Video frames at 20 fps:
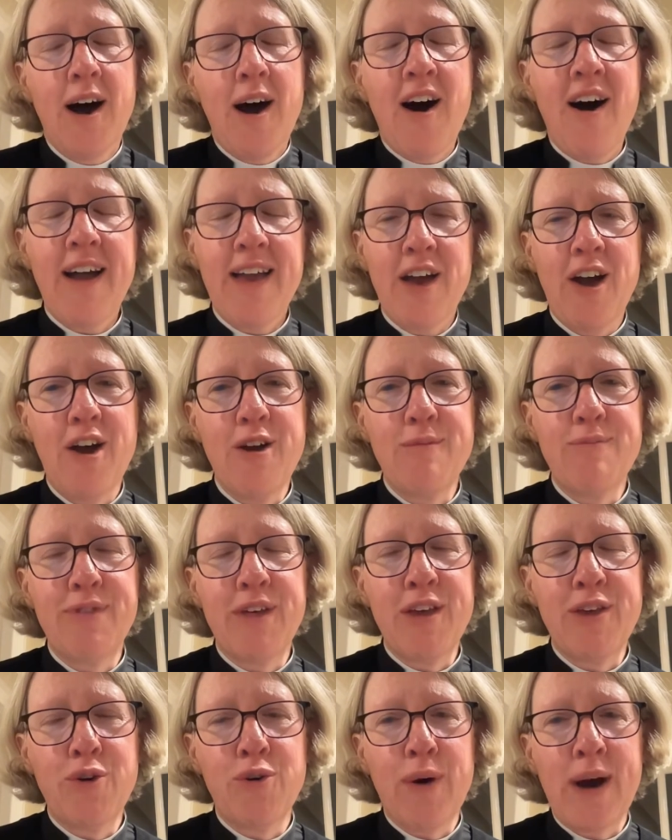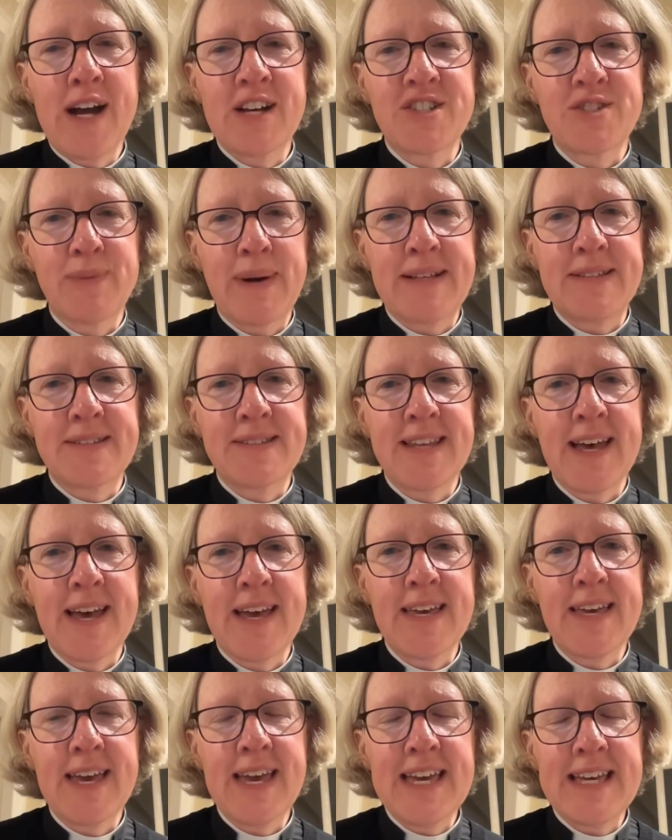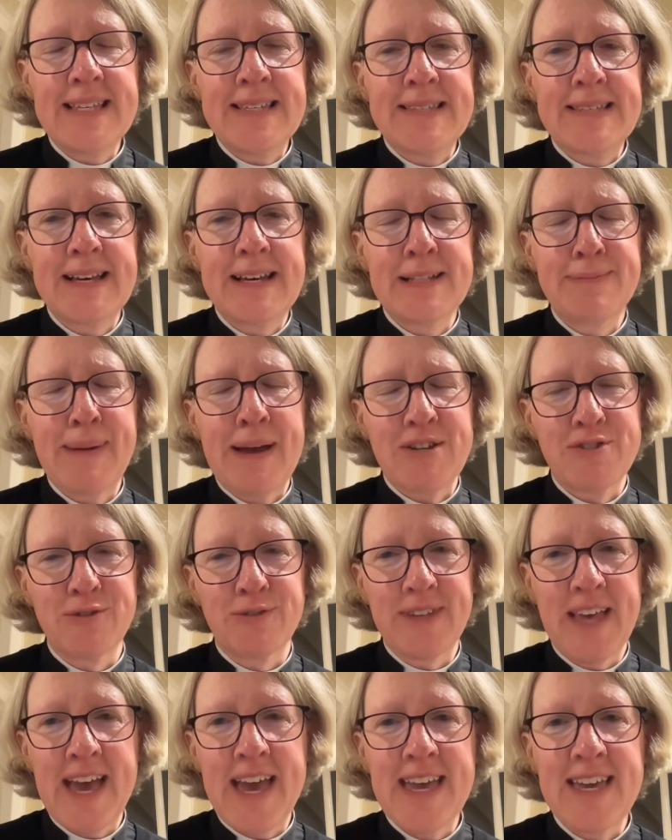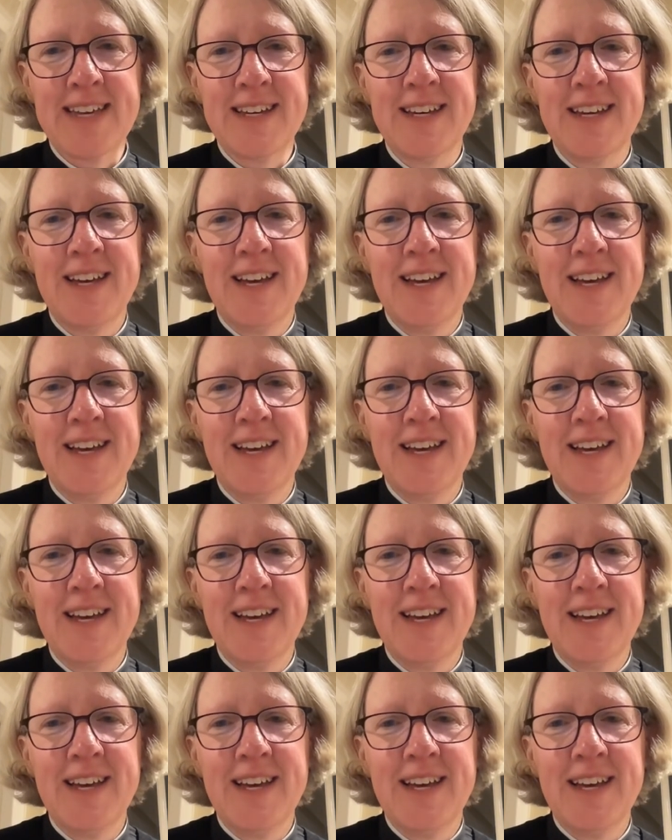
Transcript: I hope that your Ash Wednesday is a special day,